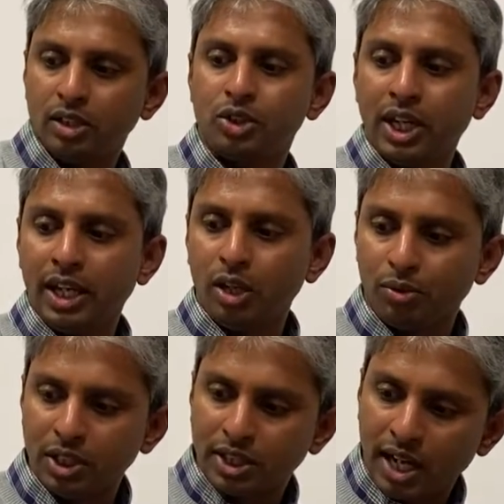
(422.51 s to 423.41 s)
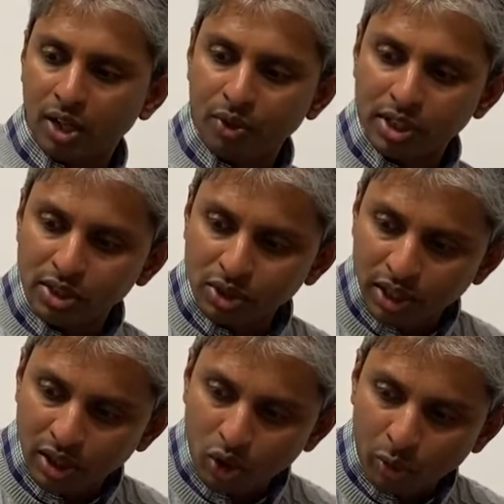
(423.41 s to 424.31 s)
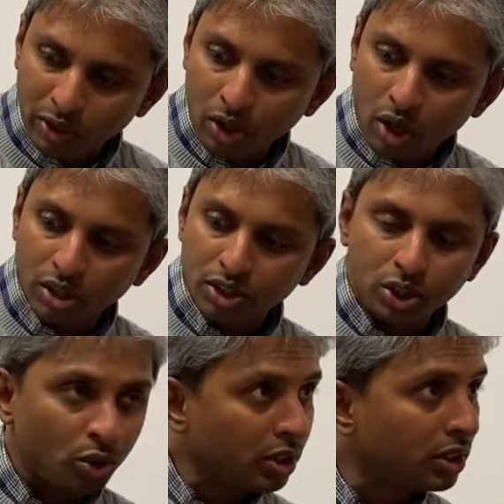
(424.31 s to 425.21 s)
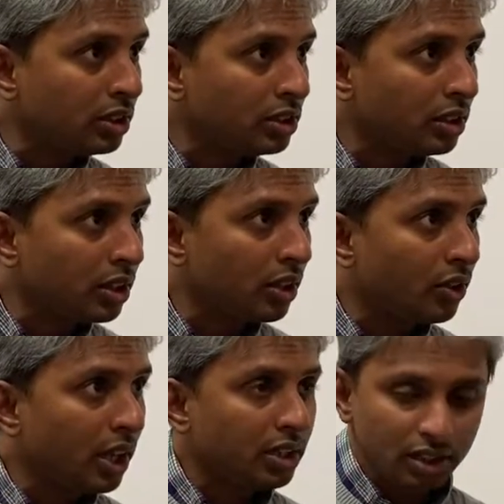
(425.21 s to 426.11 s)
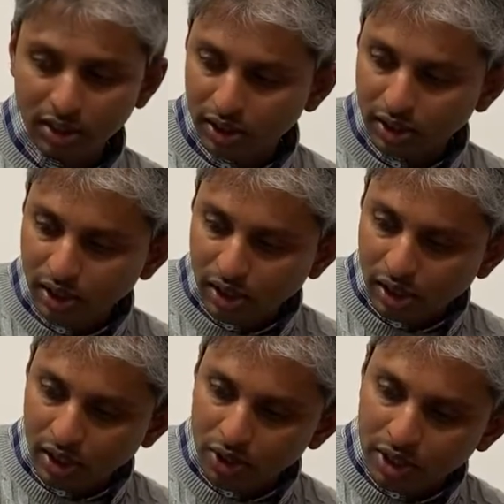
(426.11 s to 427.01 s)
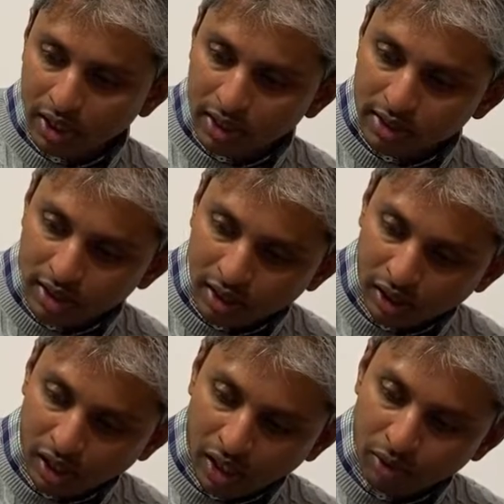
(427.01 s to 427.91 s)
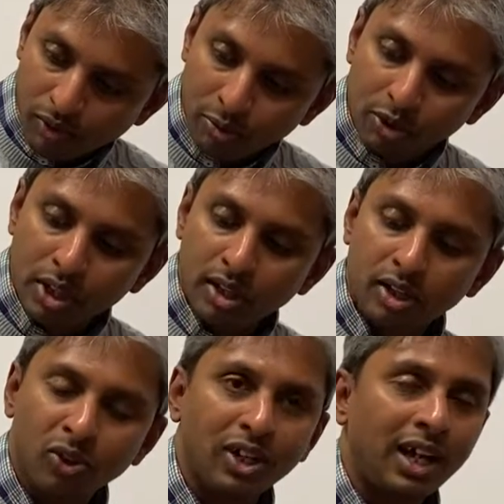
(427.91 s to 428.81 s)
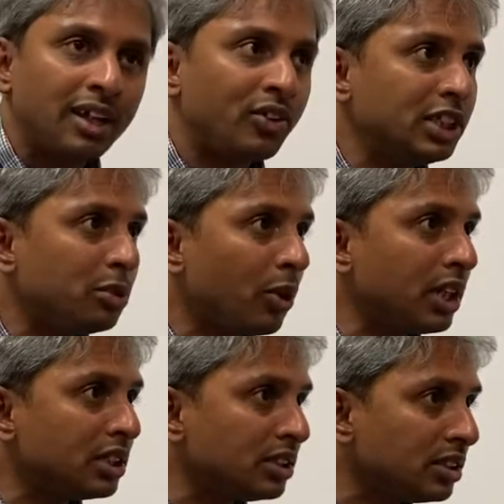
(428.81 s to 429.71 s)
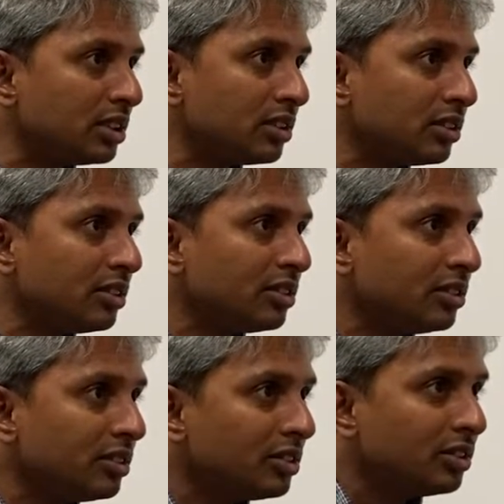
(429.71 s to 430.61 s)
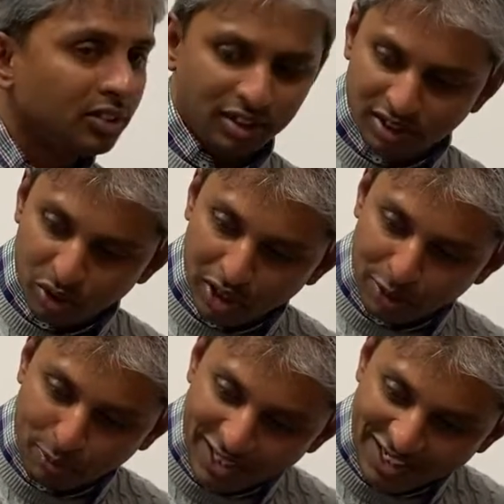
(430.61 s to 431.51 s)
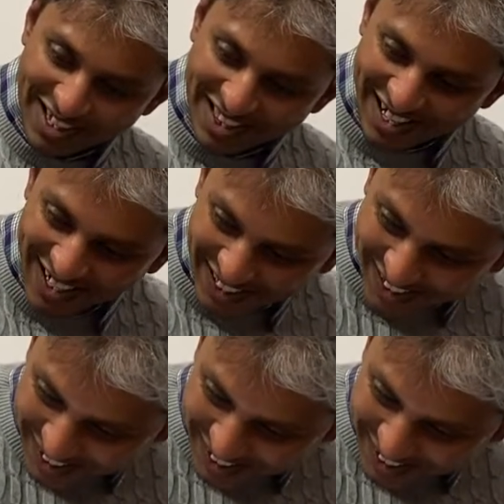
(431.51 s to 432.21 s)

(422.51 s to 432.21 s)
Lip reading: You see any of these categories, you see home and garden store here, right? And you see this, and from here you will gather inspirations. That's a good inspiration there.